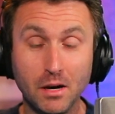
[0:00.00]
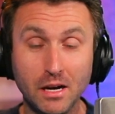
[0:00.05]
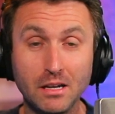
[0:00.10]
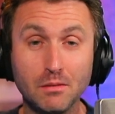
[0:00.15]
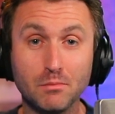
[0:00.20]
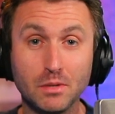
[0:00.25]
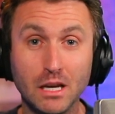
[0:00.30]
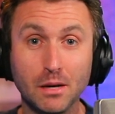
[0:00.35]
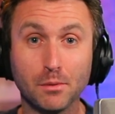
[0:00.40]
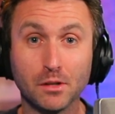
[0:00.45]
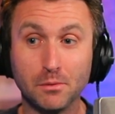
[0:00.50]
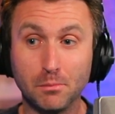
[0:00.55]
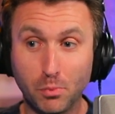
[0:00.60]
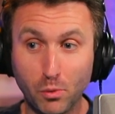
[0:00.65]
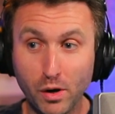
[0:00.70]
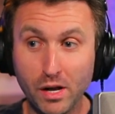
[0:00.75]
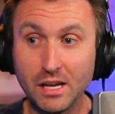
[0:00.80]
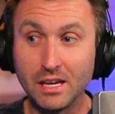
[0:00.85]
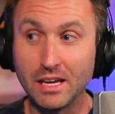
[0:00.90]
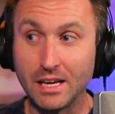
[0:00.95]
might be able to
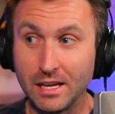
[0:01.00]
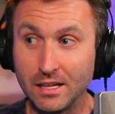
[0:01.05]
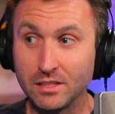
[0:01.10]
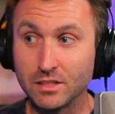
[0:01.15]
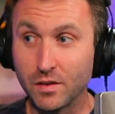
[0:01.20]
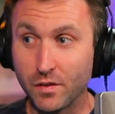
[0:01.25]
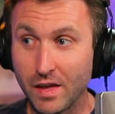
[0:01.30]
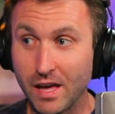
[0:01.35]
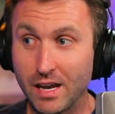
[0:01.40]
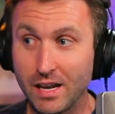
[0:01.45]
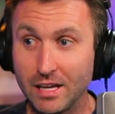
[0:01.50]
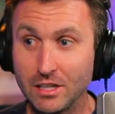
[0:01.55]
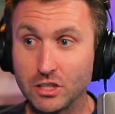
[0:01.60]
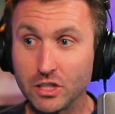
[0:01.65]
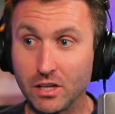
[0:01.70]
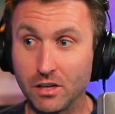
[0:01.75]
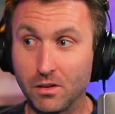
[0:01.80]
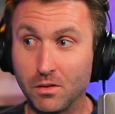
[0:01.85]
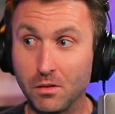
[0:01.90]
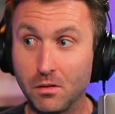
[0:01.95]
break into the
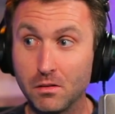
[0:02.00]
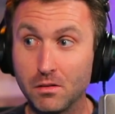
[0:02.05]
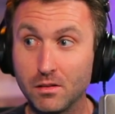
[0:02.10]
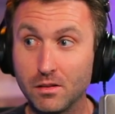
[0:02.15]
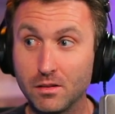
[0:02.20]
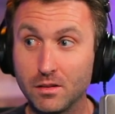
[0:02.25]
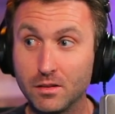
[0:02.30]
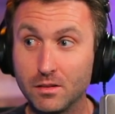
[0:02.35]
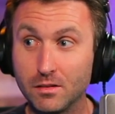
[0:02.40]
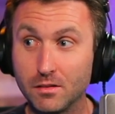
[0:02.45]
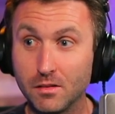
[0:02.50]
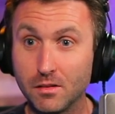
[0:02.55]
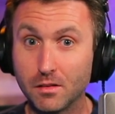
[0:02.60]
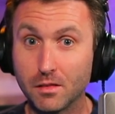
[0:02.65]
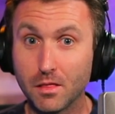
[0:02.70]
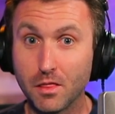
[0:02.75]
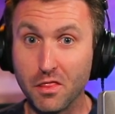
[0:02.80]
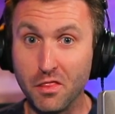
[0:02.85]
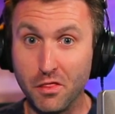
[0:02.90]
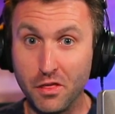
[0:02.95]
NHL
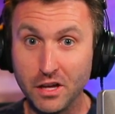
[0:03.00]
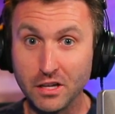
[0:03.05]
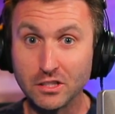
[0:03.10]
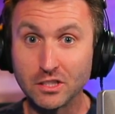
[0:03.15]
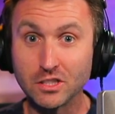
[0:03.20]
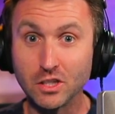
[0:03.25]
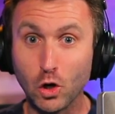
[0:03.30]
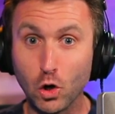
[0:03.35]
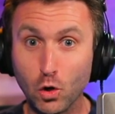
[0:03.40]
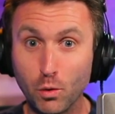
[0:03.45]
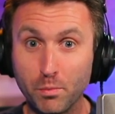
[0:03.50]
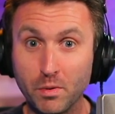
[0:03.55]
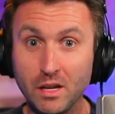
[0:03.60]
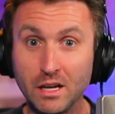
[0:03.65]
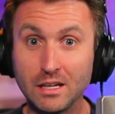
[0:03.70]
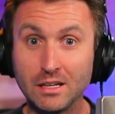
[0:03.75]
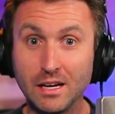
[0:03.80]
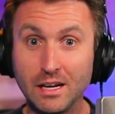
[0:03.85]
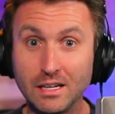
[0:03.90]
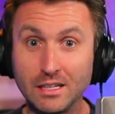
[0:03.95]
this
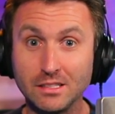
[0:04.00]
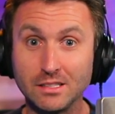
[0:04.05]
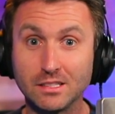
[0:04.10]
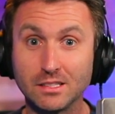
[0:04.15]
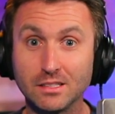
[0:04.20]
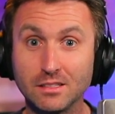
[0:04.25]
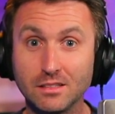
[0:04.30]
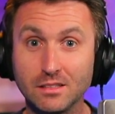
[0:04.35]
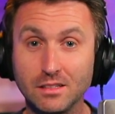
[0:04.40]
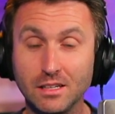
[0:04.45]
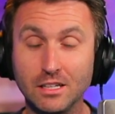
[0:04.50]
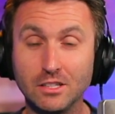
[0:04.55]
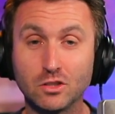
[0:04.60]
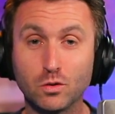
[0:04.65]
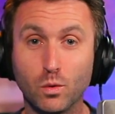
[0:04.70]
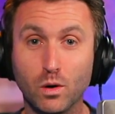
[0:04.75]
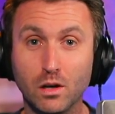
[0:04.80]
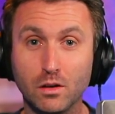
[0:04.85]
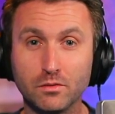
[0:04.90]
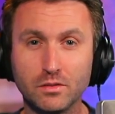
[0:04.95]
opening night in
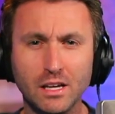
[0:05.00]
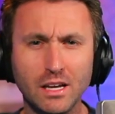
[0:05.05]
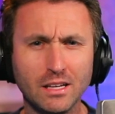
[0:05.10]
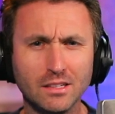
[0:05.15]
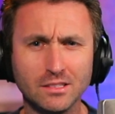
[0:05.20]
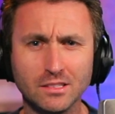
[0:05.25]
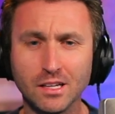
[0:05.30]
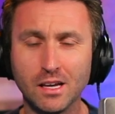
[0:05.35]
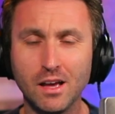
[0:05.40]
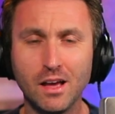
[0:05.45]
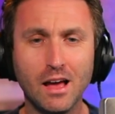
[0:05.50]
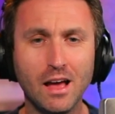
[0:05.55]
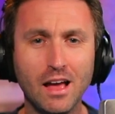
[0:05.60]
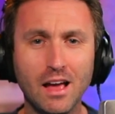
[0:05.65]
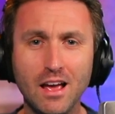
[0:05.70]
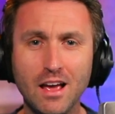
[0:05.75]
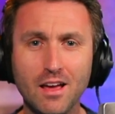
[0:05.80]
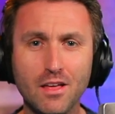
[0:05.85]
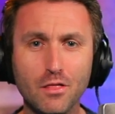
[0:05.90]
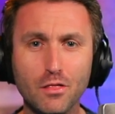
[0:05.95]
12 days.
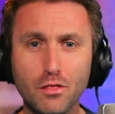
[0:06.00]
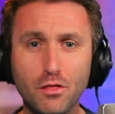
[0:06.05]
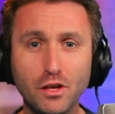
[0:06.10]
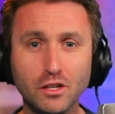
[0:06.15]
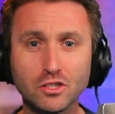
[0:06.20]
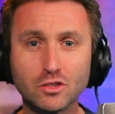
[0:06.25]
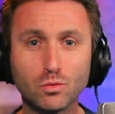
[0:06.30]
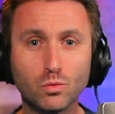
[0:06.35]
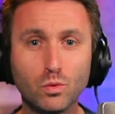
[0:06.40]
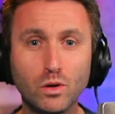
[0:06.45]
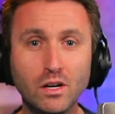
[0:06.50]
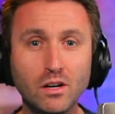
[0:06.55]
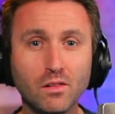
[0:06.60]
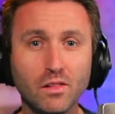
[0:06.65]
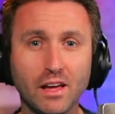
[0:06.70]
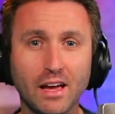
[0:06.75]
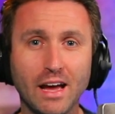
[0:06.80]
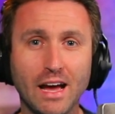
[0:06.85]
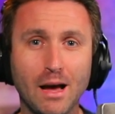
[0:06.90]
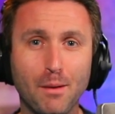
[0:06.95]
This
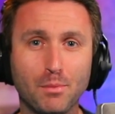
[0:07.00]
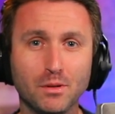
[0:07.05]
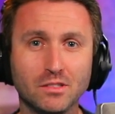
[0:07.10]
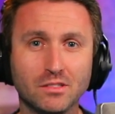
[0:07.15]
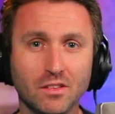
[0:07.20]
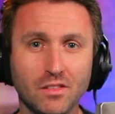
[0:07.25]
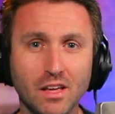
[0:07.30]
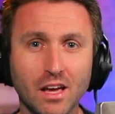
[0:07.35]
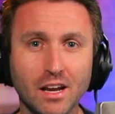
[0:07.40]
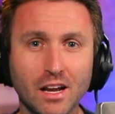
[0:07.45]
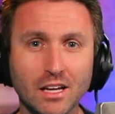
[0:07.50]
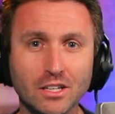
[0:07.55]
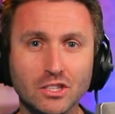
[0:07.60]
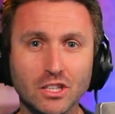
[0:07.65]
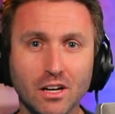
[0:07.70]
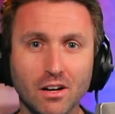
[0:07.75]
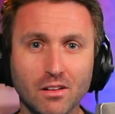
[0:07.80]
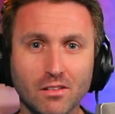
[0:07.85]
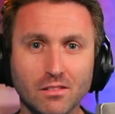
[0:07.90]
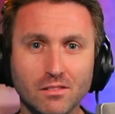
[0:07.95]
rarely happens in the
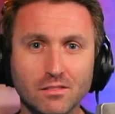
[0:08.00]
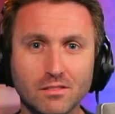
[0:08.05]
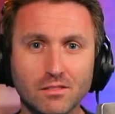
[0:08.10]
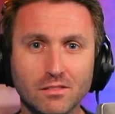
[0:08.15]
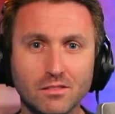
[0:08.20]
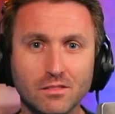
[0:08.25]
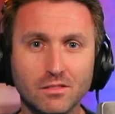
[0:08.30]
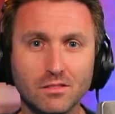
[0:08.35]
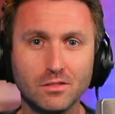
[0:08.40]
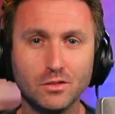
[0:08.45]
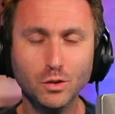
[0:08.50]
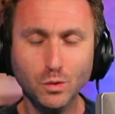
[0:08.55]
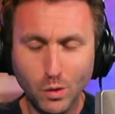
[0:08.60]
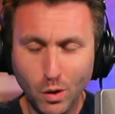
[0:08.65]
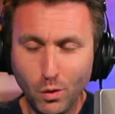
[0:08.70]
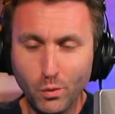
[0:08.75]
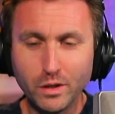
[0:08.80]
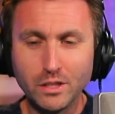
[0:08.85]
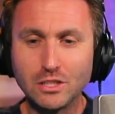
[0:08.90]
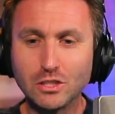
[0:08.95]
NHL. You
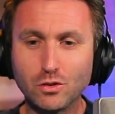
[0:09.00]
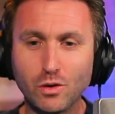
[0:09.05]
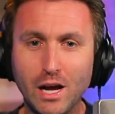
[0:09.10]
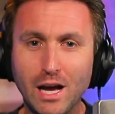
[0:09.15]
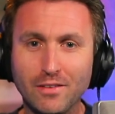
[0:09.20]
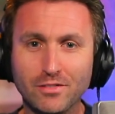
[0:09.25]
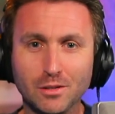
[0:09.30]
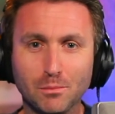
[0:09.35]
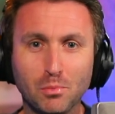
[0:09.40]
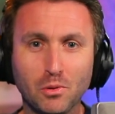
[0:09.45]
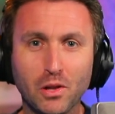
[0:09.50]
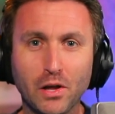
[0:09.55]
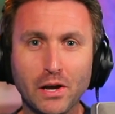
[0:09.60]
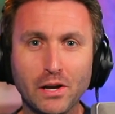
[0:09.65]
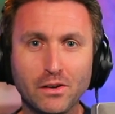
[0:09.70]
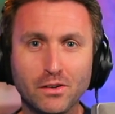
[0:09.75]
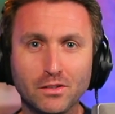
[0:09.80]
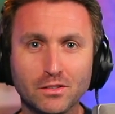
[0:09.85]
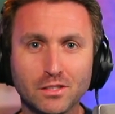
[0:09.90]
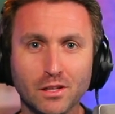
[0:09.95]
always draft a
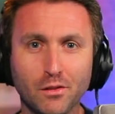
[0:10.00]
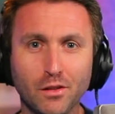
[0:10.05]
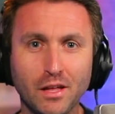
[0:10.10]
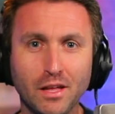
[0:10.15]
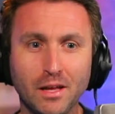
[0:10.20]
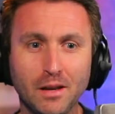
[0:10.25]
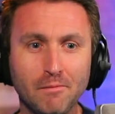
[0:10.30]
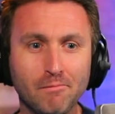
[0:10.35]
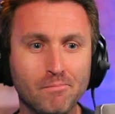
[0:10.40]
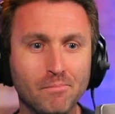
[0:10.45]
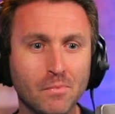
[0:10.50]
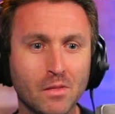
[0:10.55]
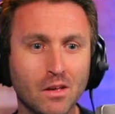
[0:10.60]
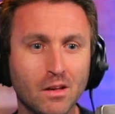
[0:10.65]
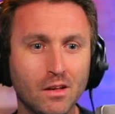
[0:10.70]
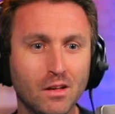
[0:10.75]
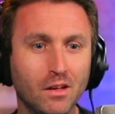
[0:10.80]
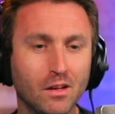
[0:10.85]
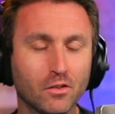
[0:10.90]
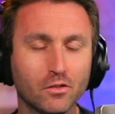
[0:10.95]
player to then
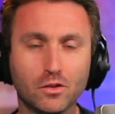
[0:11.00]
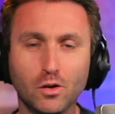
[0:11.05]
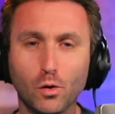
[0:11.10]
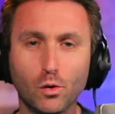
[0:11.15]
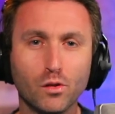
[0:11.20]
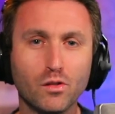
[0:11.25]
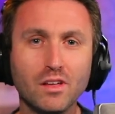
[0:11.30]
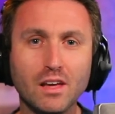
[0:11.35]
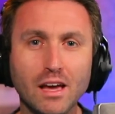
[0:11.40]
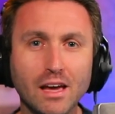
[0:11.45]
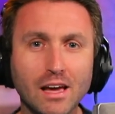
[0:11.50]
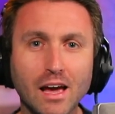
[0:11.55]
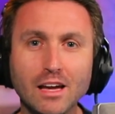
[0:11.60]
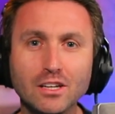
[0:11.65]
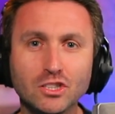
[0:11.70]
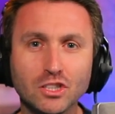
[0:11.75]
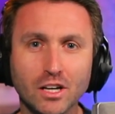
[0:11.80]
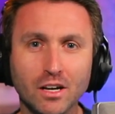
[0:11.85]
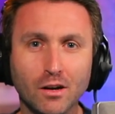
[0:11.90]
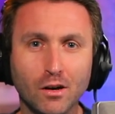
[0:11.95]
go to the
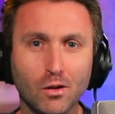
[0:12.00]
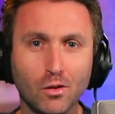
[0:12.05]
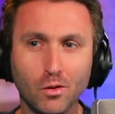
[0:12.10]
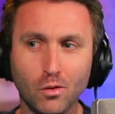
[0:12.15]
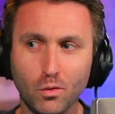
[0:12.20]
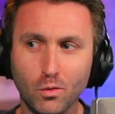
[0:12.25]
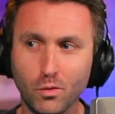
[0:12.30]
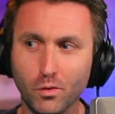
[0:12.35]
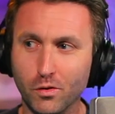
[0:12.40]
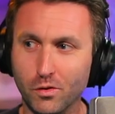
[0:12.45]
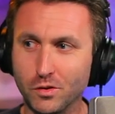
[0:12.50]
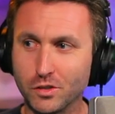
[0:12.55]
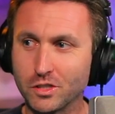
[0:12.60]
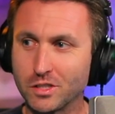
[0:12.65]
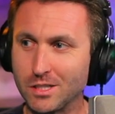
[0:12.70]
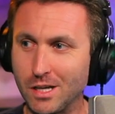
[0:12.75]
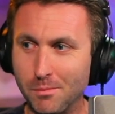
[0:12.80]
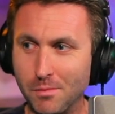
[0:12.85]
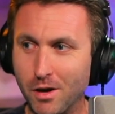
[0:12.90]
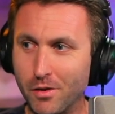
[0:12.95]
AHL or
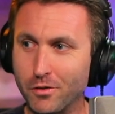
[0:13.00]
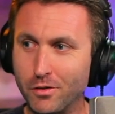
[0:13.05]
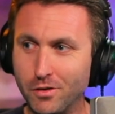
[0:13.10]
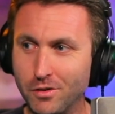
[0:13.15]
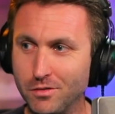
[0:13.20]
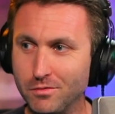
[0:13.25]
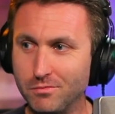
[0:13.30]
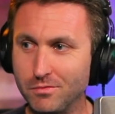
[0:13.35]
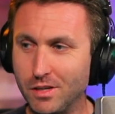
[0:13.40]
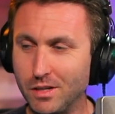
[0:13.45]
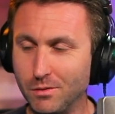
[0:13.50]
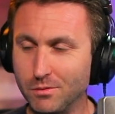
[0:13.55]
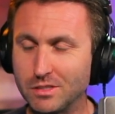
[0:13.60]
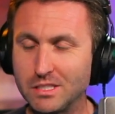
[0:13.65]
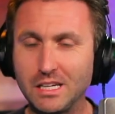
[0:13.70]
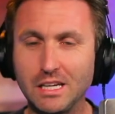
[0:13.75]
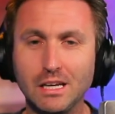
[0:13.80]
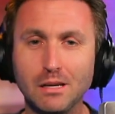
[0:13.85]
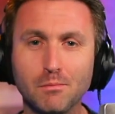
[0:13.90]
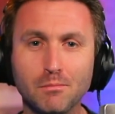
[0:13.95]
some other, you know,
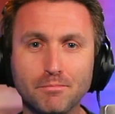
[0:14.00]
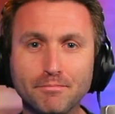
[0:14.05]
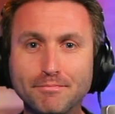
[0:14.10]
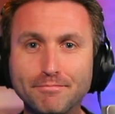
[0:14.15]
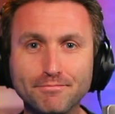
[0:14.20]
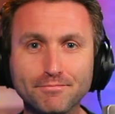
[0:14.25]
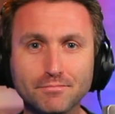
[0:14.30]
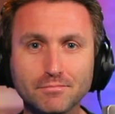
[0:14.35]
team